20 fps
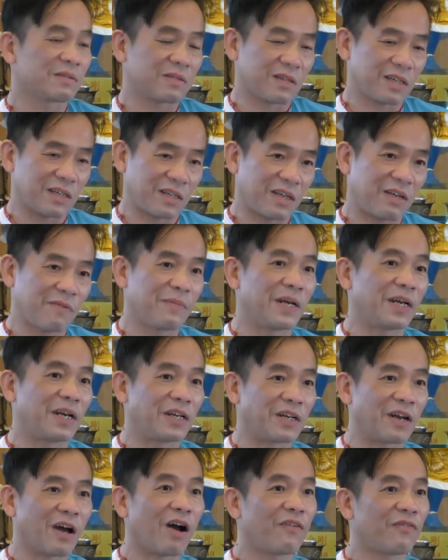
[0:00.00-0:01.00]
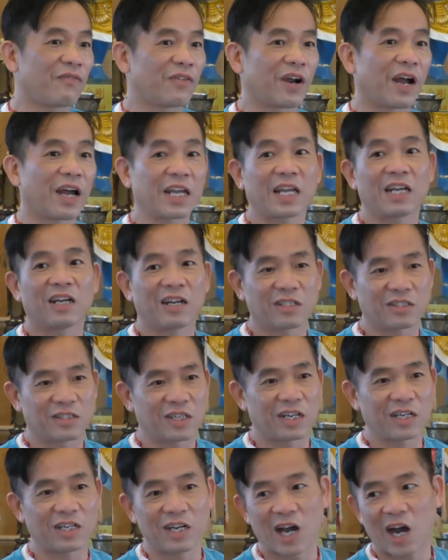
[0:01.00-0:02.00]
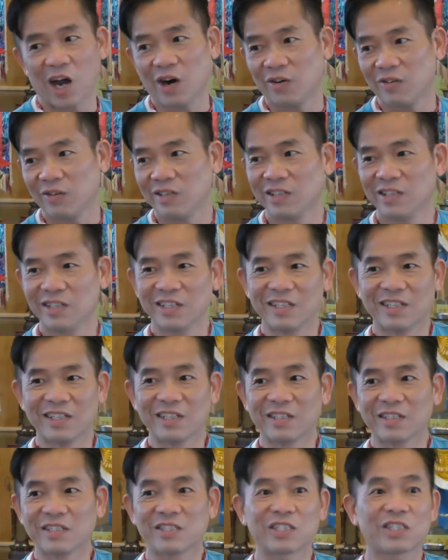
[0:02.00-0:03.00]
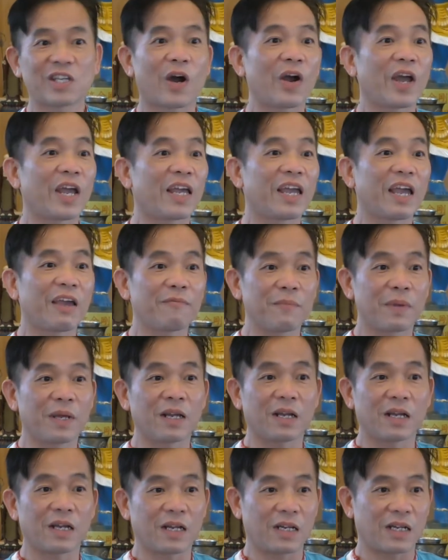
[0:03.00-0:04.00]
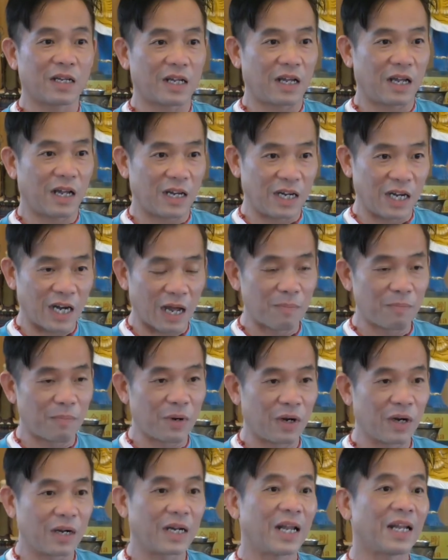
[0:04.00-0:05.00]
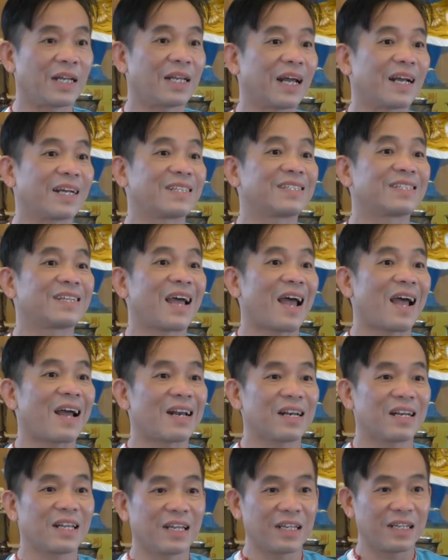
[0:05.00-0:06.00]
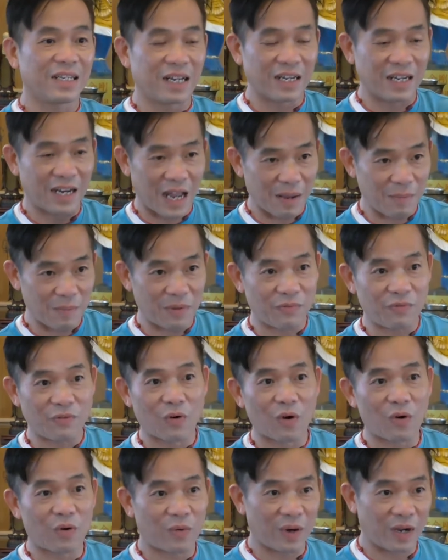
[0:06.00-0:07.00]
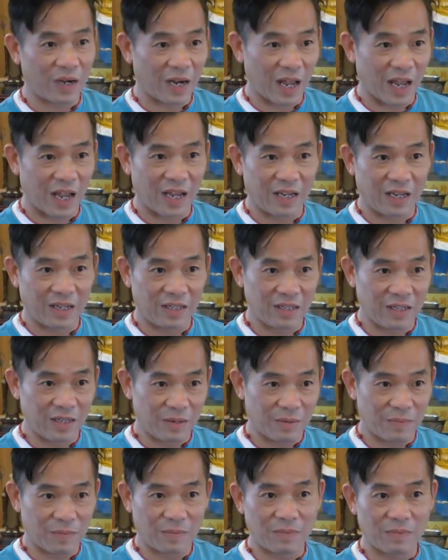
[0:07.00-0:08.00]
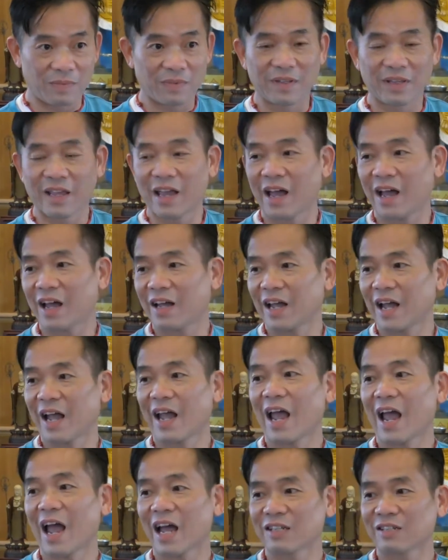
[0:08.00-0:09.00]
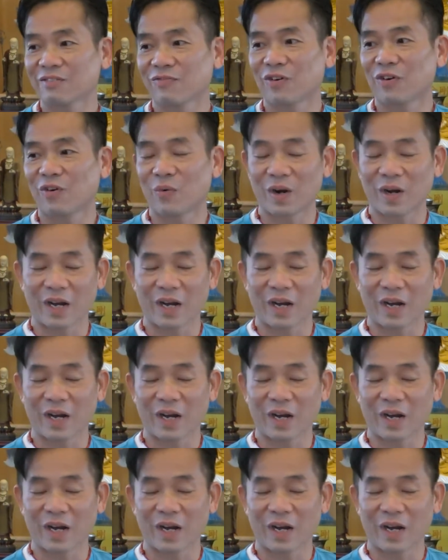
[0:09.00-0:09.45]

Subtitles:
give me an offer, I cannot say no. So he gave me a number at exactly the night before when I asked for when